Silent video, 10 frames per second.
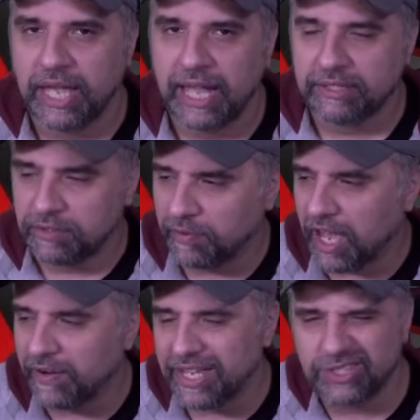And
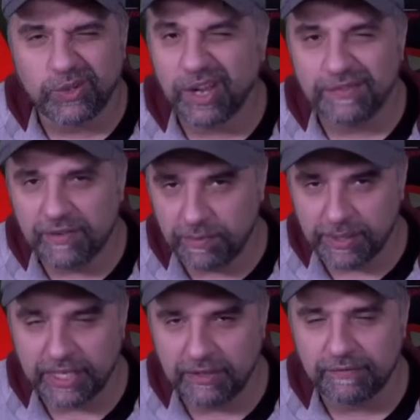Tavares, who I've never
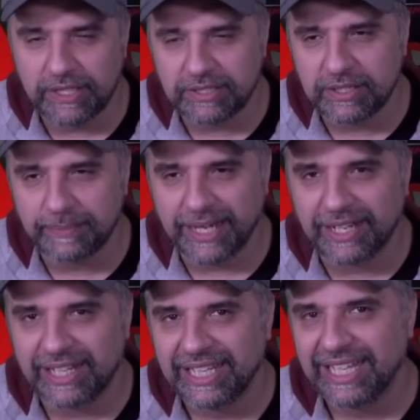been convinced
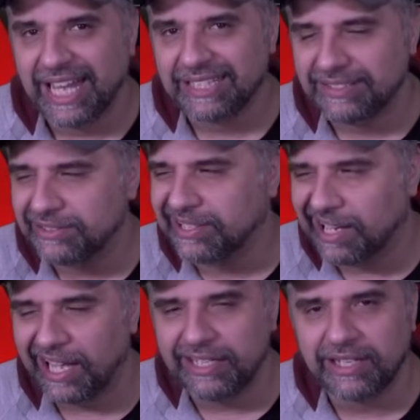about, I still
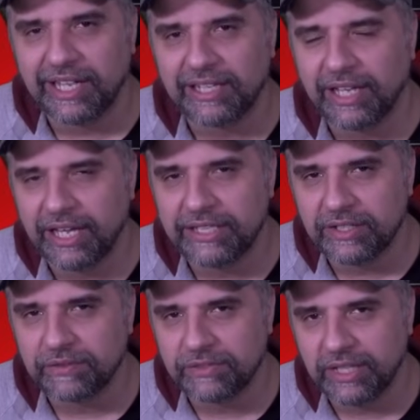kind of like the
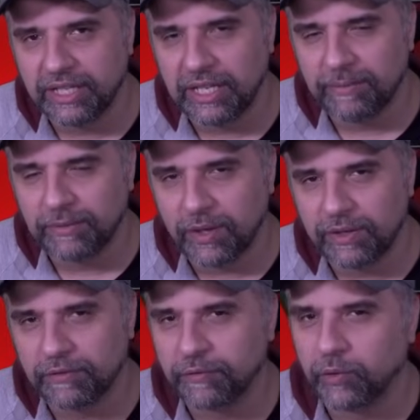idea of seeing him
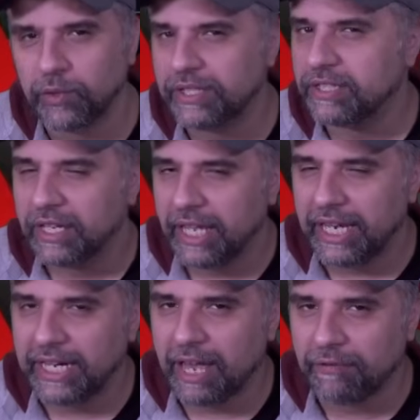going forward
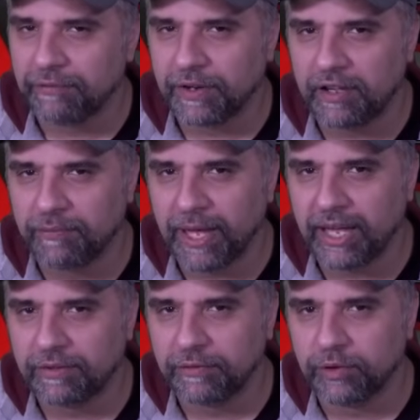in that
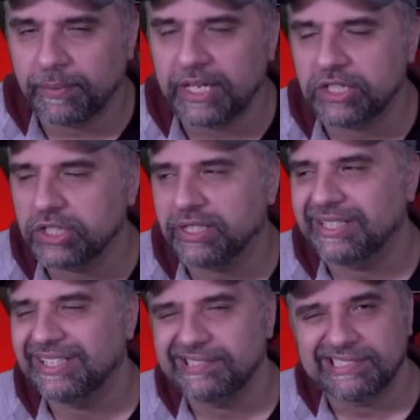5-back
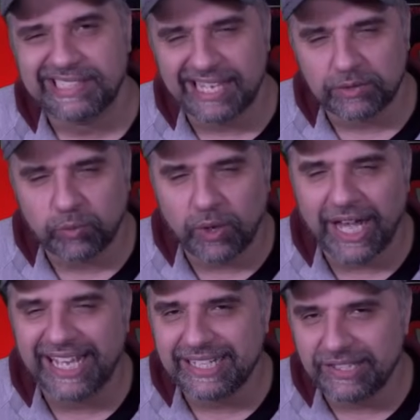formation. Gets
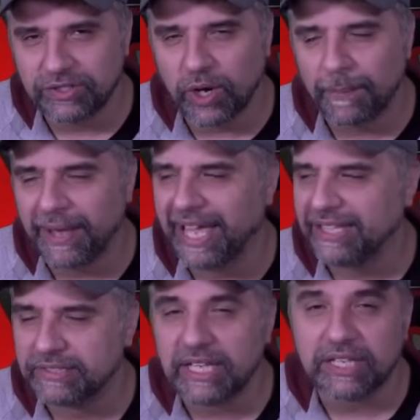wide, he's got
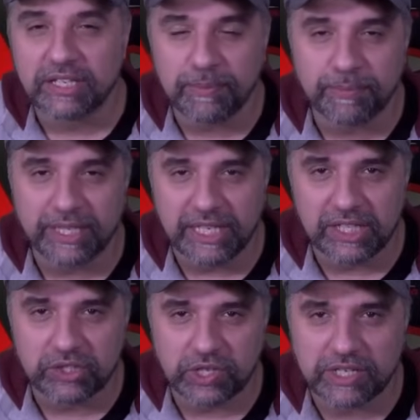pace. It could be
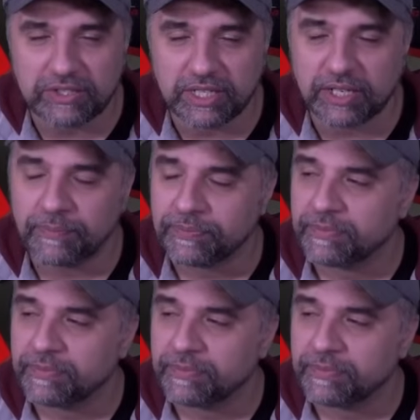interesting.